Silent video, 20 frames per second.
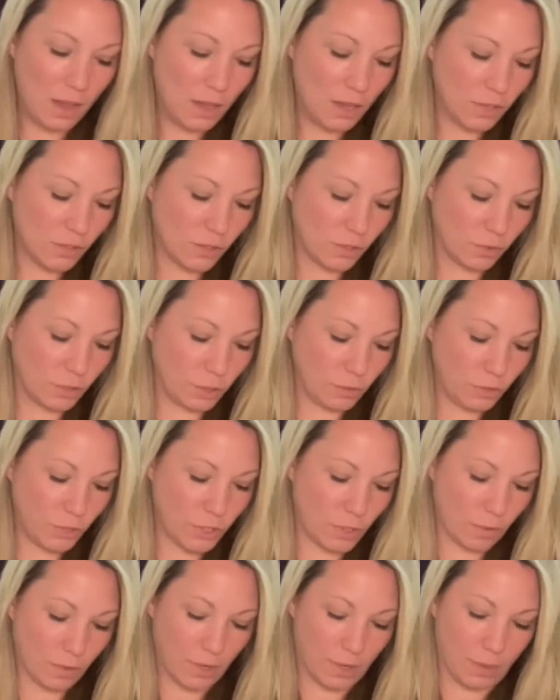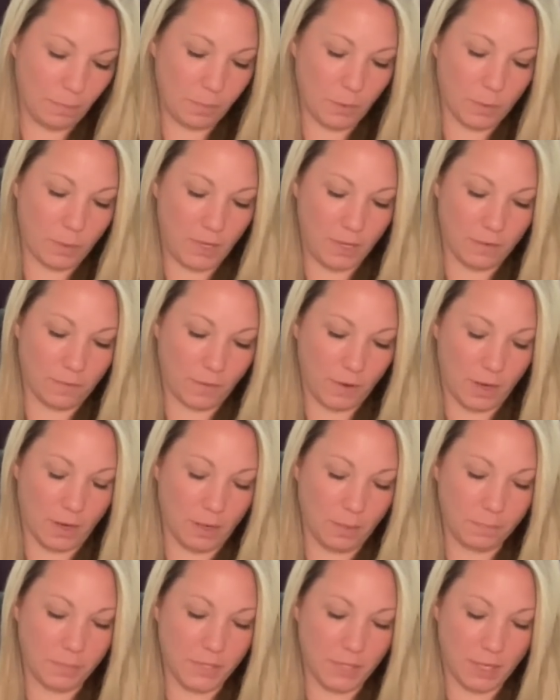So you showed up, Queen of
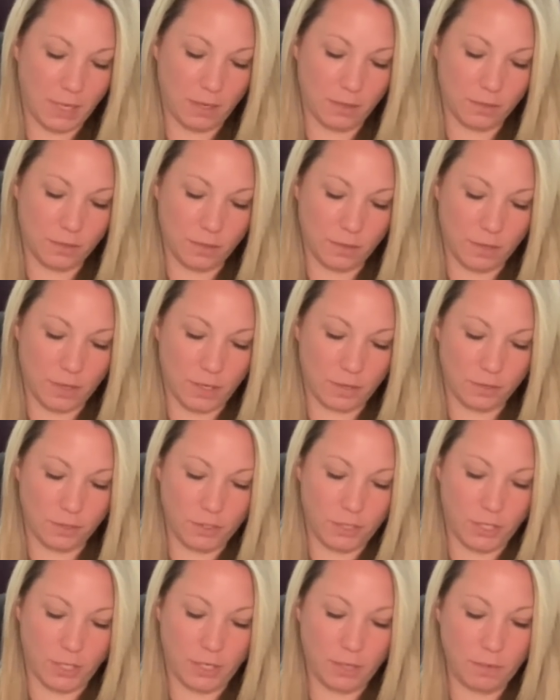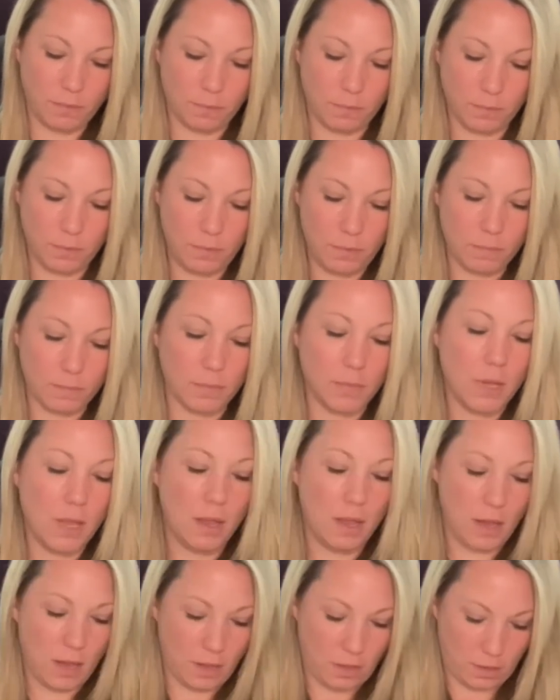Cups, Cancer energy.
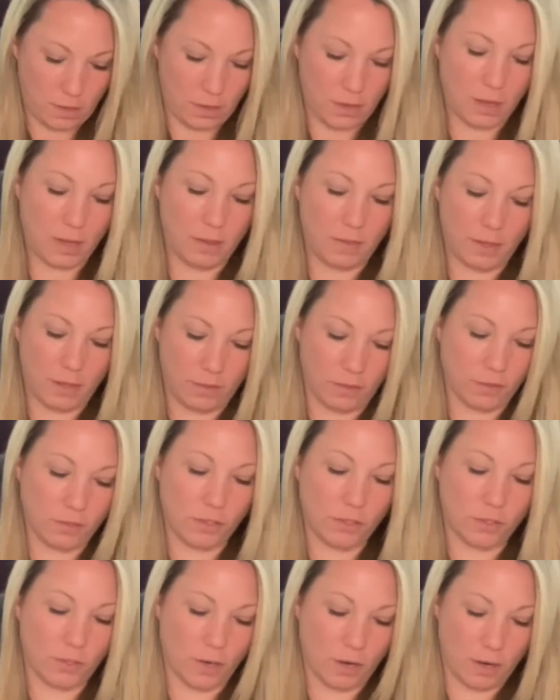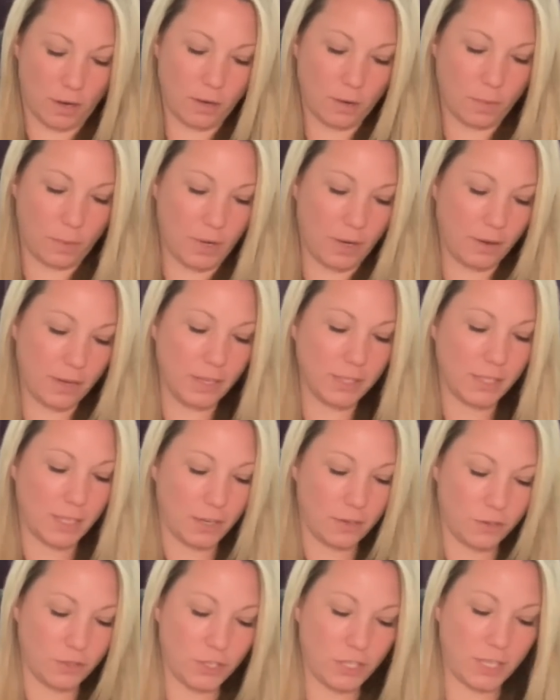And then the Star, Aquarius
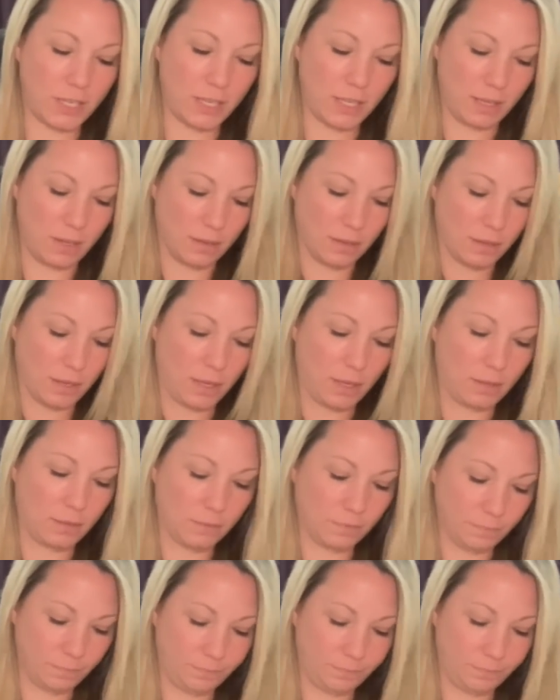energy, healing.